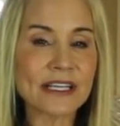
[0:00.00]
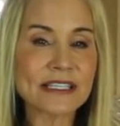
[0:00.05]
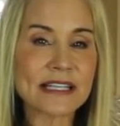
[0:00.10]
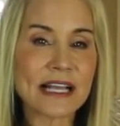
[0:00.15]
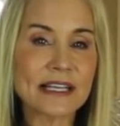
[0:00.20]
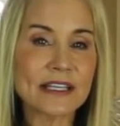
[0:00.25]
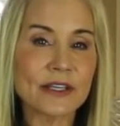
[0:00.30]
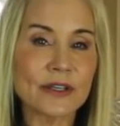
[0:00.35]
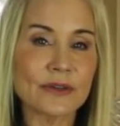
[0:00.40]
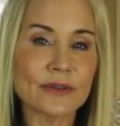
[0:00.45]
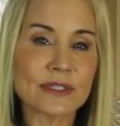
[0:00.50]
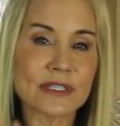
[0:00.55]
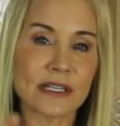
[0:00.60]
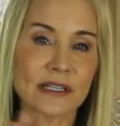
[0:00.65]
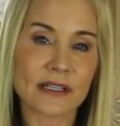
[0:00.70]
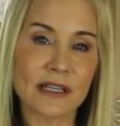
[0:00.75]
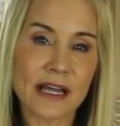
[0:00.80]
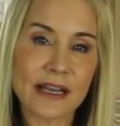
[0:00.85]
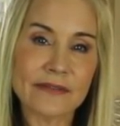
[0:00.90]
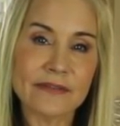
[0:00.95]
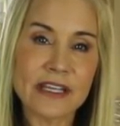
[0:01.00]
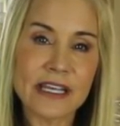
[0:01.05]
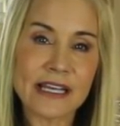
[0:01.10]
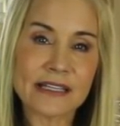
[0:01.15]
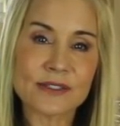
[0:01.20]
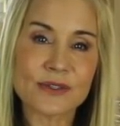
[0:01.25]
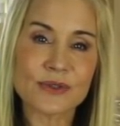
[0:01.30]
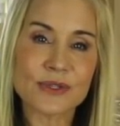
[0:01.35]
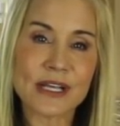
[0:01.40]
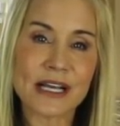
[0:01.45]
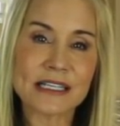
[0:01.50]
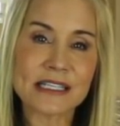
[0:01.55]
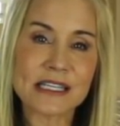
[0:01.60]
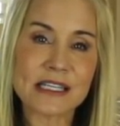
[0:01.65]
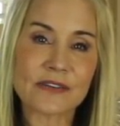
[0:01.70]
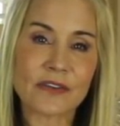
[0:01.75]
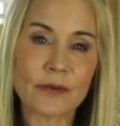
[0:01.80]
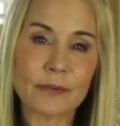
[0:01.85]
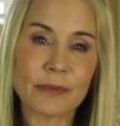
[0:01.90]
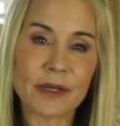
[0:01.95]
is I used a lot of the
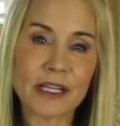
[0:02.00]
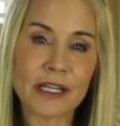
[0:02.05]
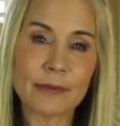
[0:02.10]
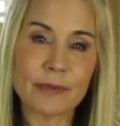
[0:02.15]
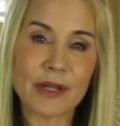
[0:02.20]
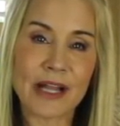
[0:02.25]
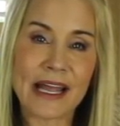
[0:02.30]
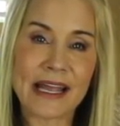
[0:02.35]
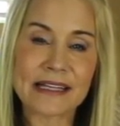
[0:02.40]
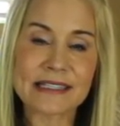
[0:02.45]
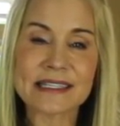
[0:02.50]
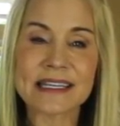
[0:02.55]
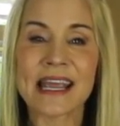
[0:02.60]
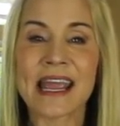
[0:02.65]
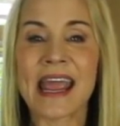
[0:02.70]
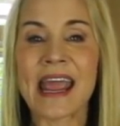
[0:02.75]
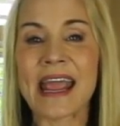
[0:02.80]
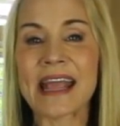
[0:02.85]
exercises from Billy Blanks